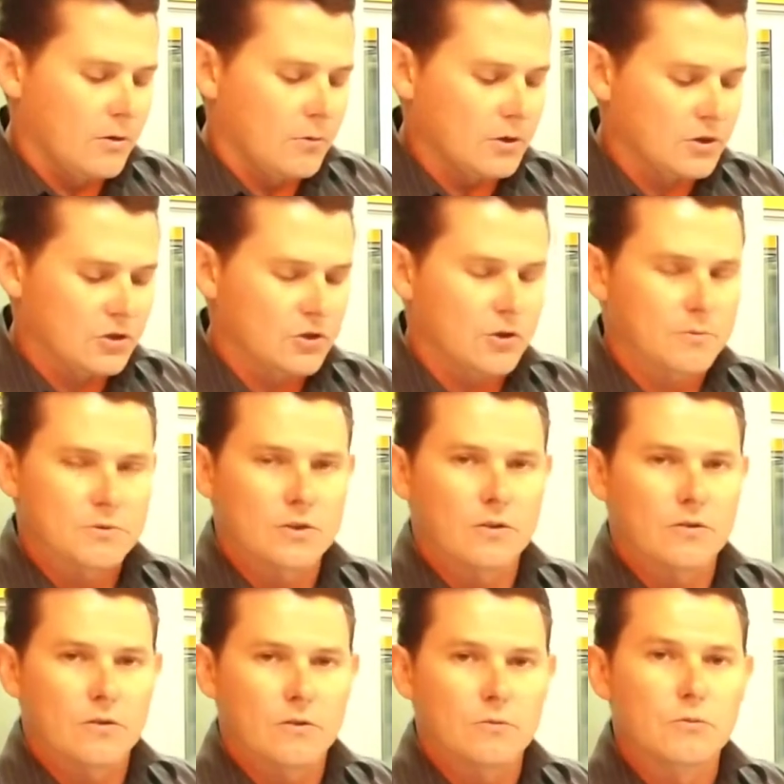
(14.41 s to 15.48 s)
which stops the
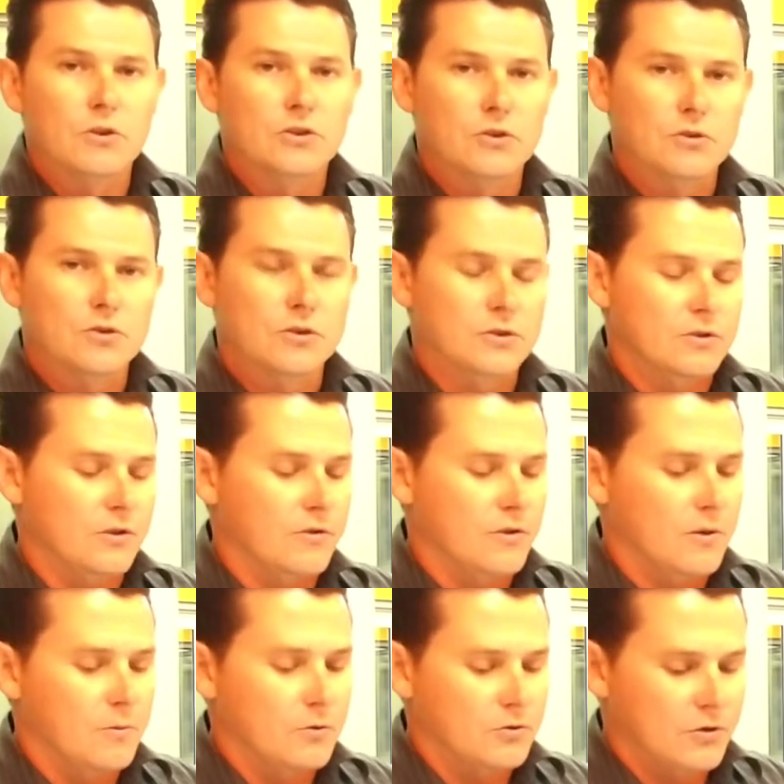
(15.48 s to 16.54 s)
th reduces the
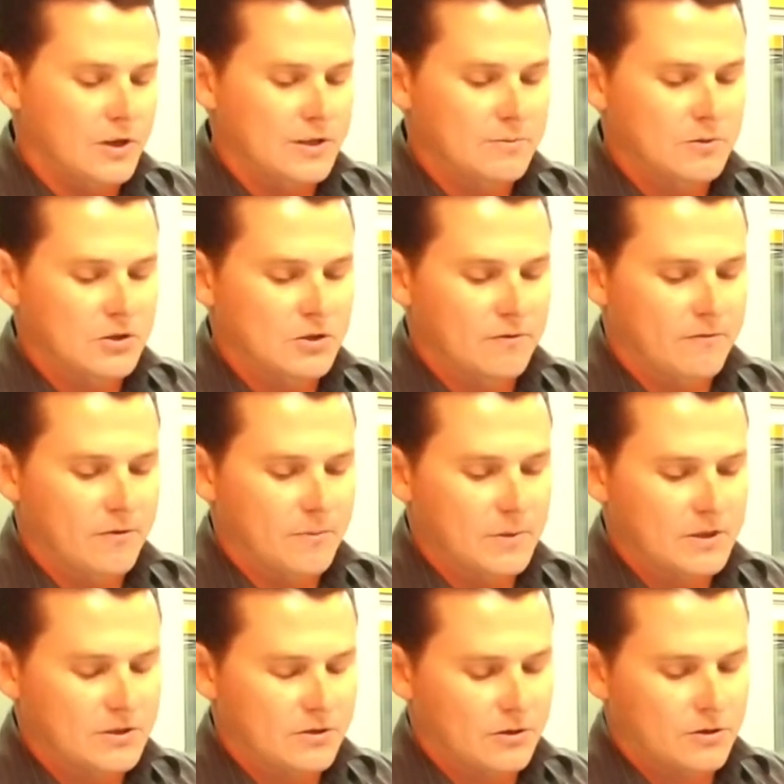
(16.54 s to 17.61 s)
thermal transmission from
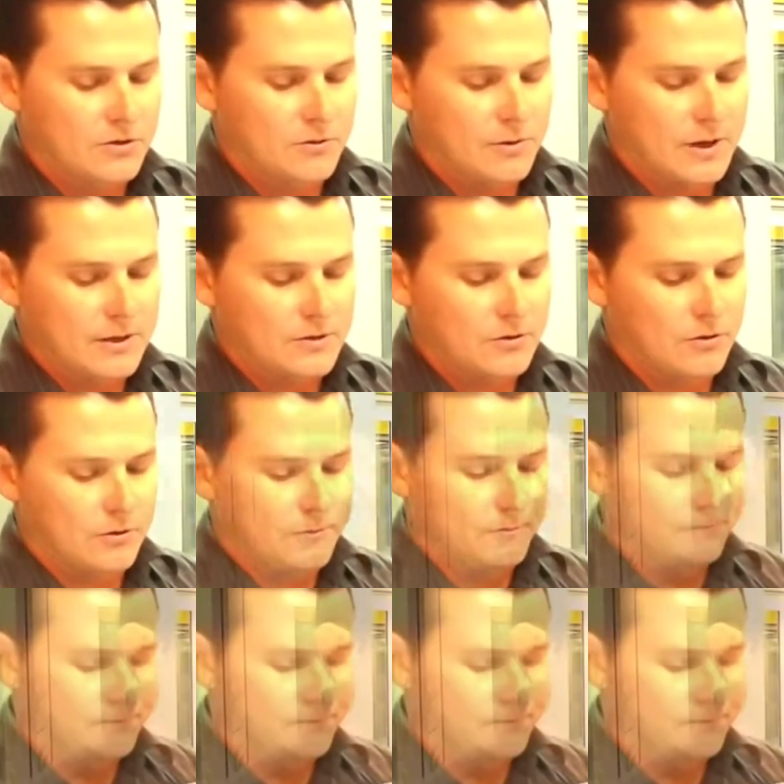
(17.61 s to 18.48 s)
inside to outside.